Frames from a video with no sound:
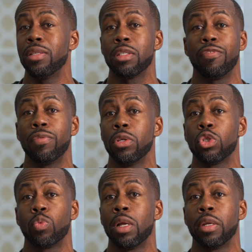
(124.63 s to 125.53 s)
stiffness,
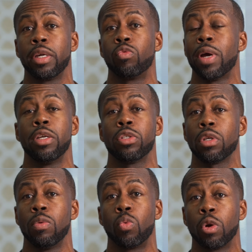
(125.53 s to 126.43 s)
swelling, redness,
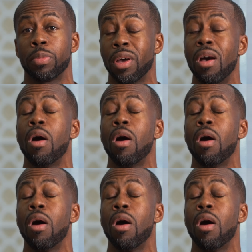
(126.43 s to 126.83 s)
and warmth,